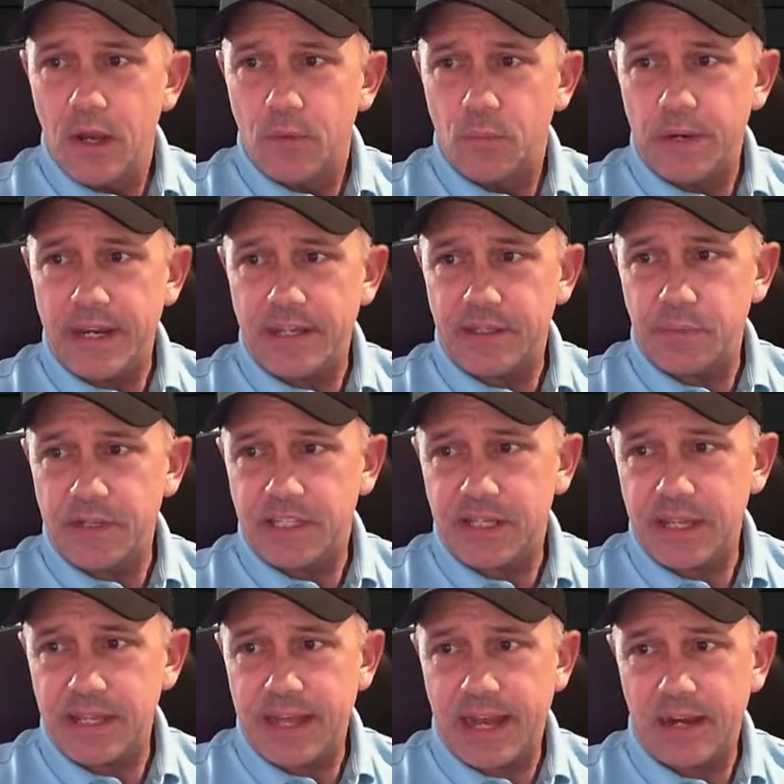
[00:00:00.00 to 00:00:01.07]
We
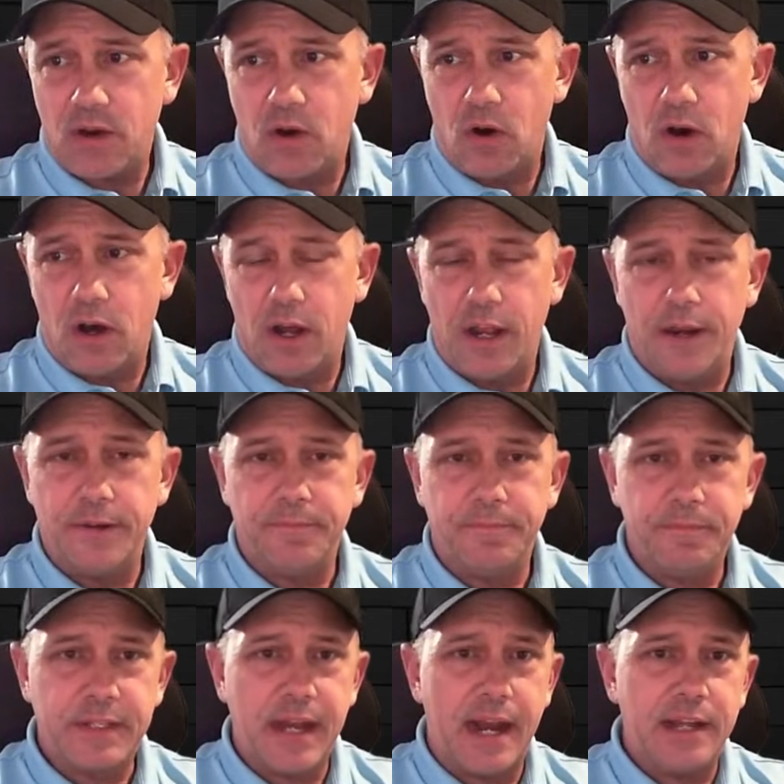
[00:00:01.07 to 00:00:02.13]
see that on
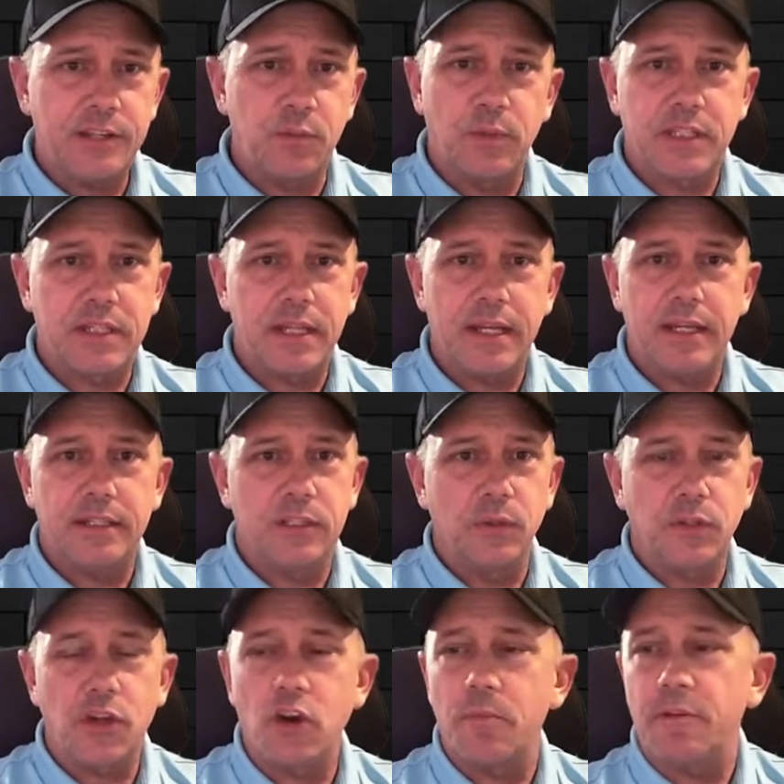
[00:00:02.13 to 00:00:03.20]
guys so
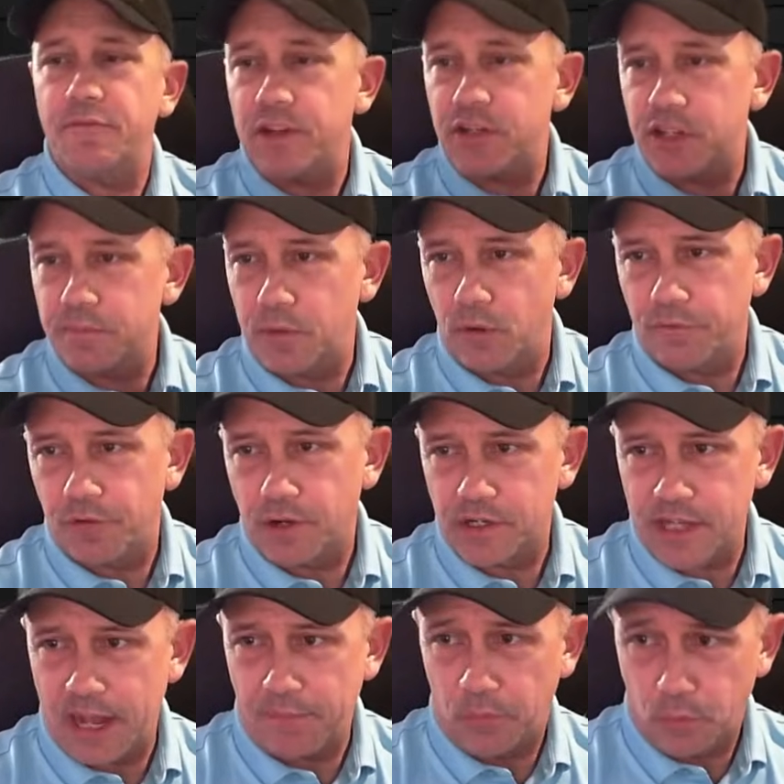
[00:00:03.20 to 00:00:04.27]
tournament fishing boat, for
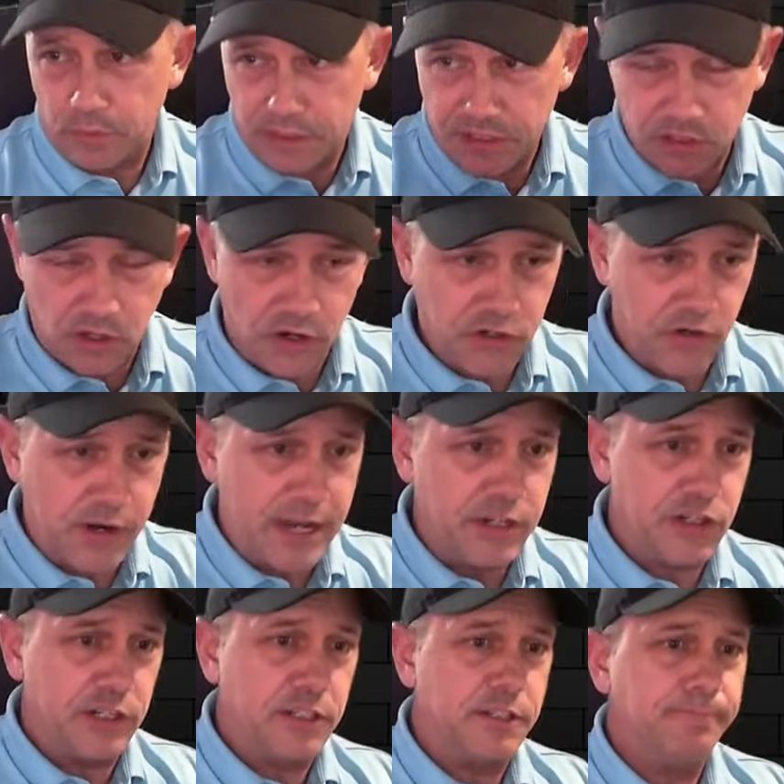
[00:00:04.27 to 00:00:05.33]
example, with these larger
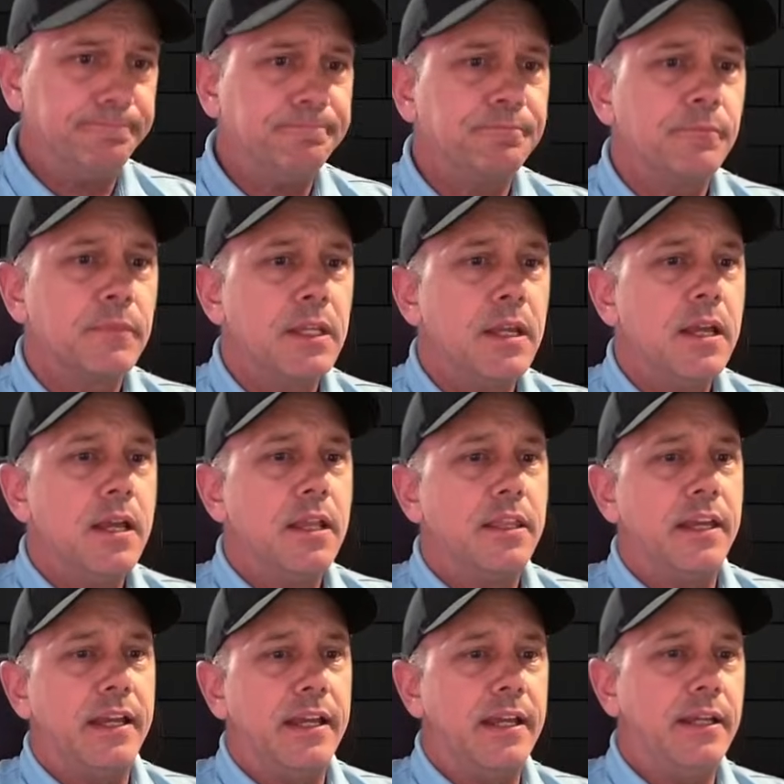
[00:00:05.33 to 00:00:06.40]
engines,
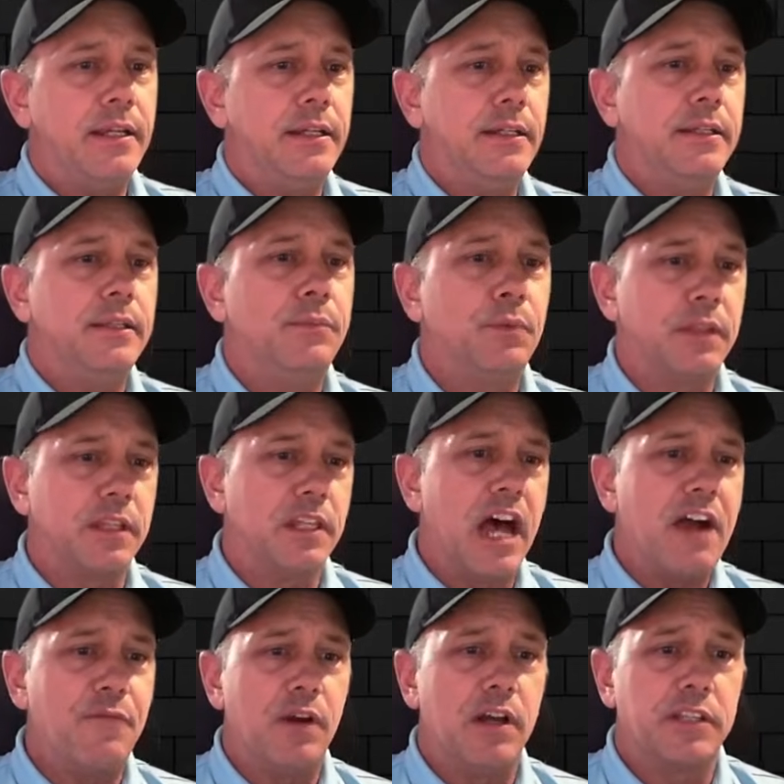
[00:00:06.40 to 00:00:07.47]
with the
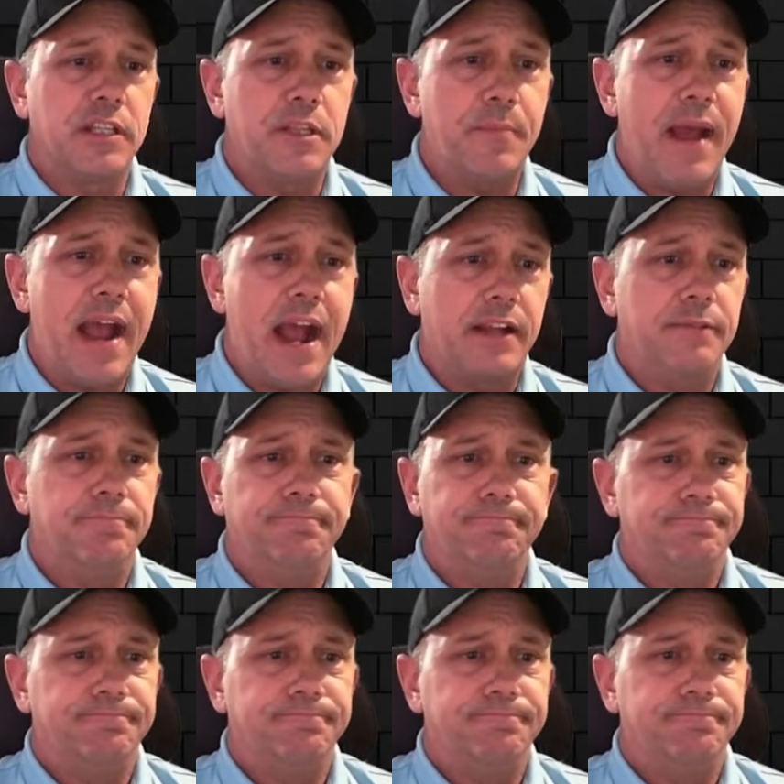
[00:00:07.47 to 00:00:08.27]
live wells at the back,